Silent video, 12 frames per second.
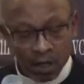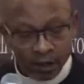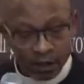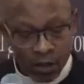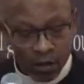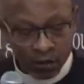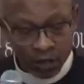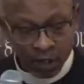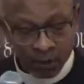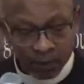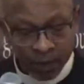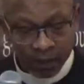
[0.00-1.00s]
So
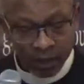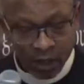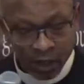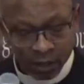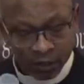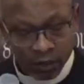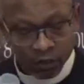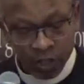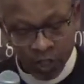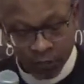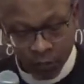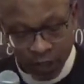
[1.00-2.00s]

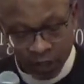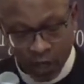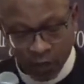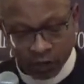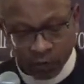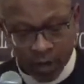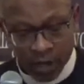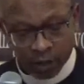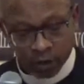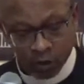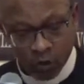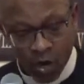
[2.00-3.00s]
then he talks about
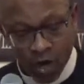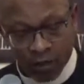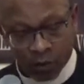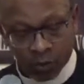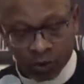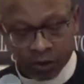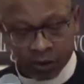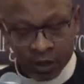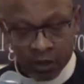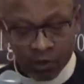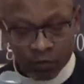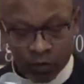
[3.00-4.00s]
two other ones,
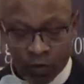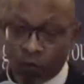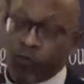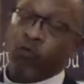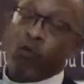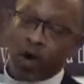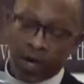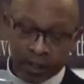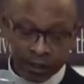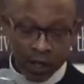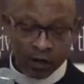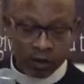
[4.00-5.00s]
and the one
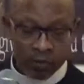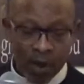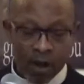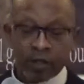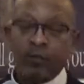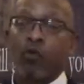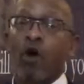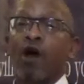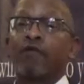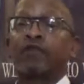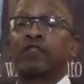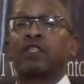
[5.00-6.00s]
he talked about is
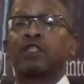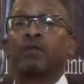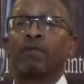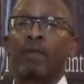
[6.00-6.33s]
prophecy.